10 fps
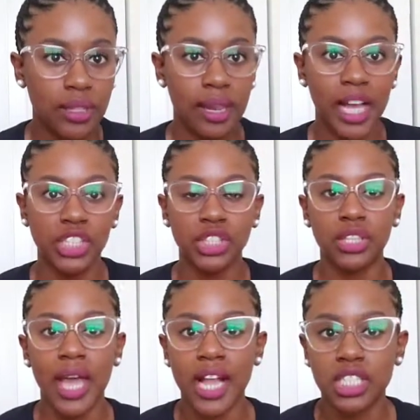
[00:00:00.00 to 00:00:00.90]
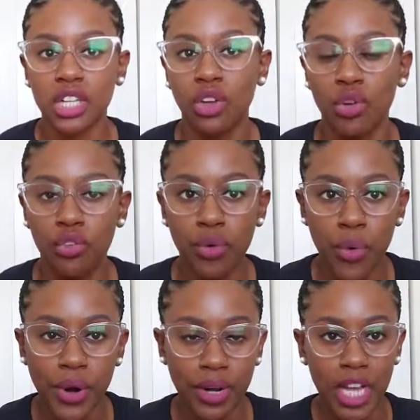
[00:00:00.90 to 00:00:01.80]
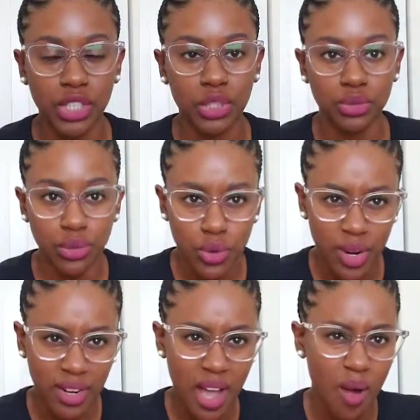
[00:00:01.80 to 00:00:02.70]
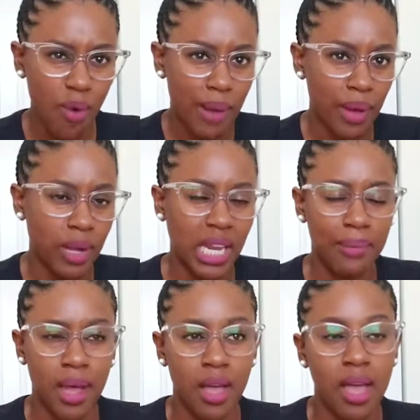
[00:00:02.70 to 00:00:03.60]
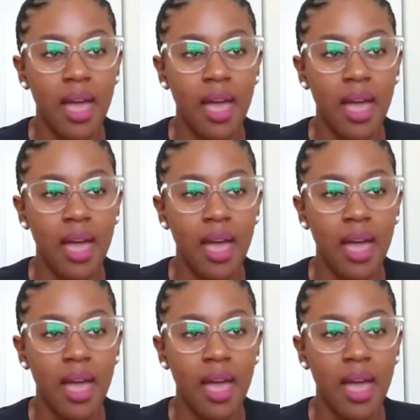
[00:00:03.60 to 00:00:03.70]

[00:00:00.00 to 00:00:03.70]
and that I should actually go for it, and I should do it and not worry about what anybody